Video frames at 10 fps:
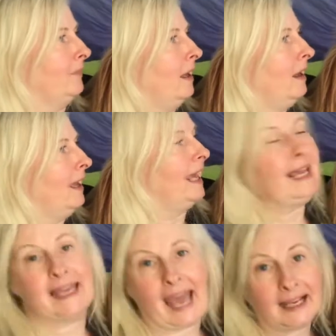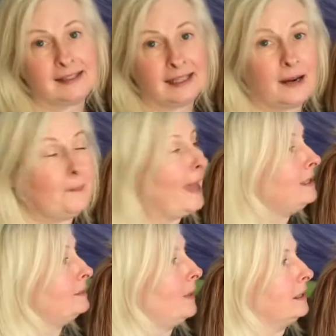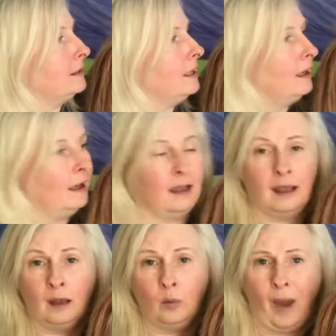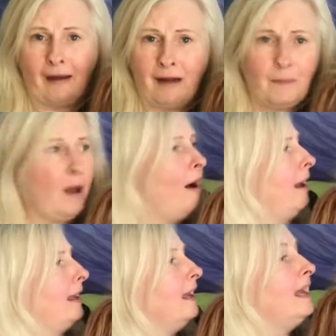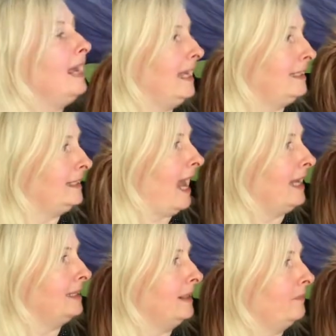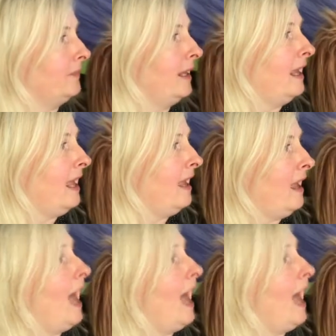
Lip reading: He gazed in amazement. "Where am I?" he said. And